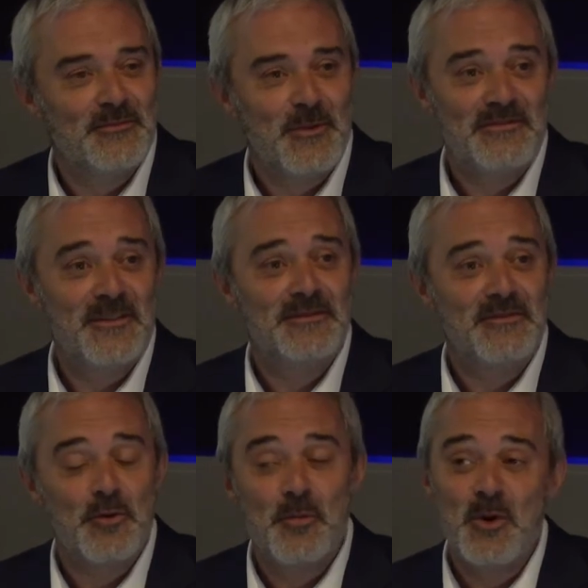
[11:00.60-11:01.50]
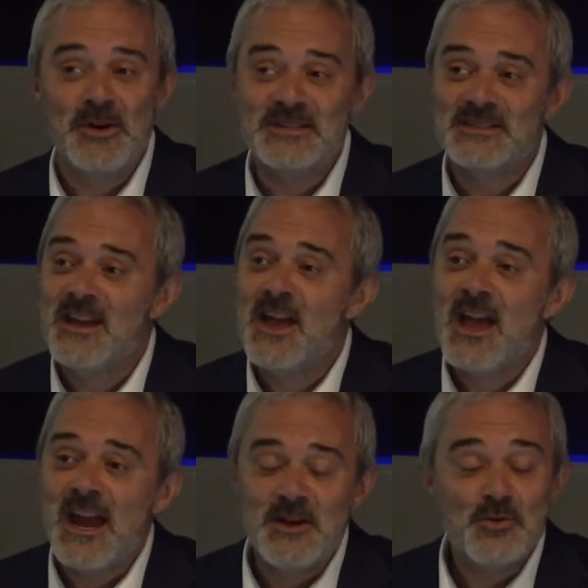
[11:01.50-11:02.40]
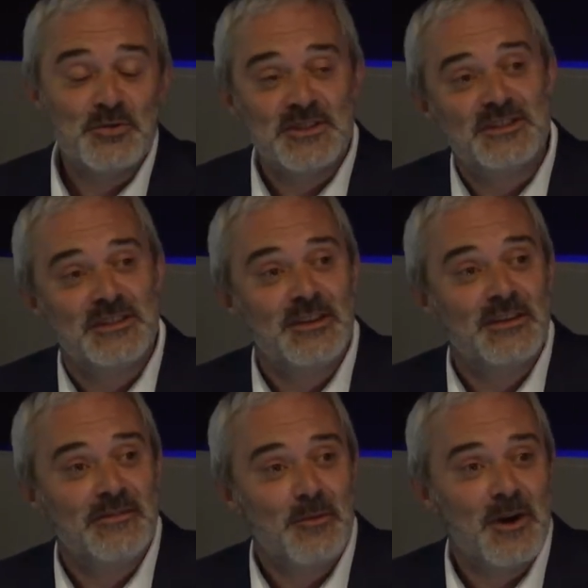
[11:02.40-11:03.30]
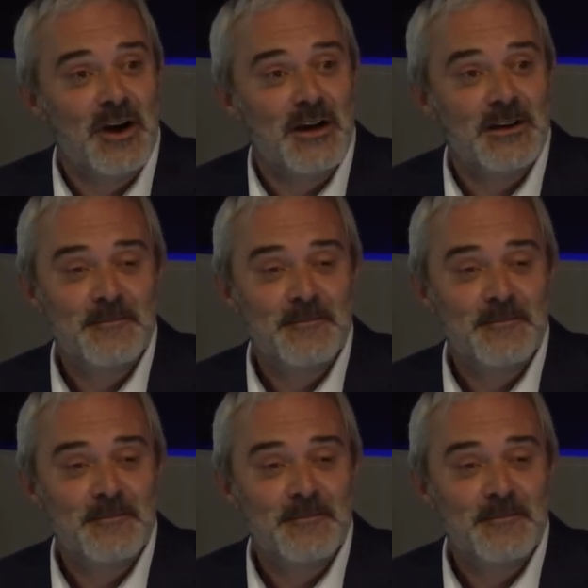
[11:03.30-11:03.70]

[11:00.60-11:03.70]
with 54 points in order to look for work.